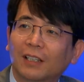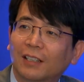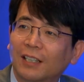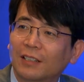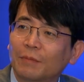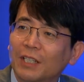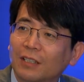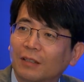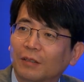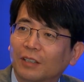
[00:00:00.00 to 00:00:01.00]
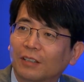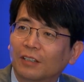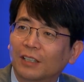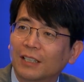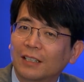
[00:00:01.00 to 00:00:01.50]

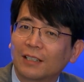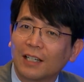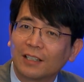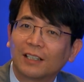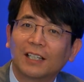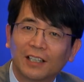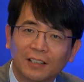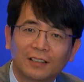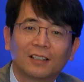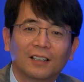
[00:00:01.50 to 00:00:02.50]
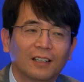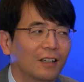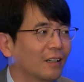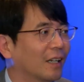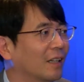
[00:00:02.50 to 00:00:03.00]
this session here.
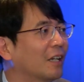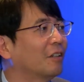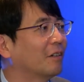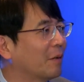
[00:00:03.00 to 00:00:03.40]
Okay, thank you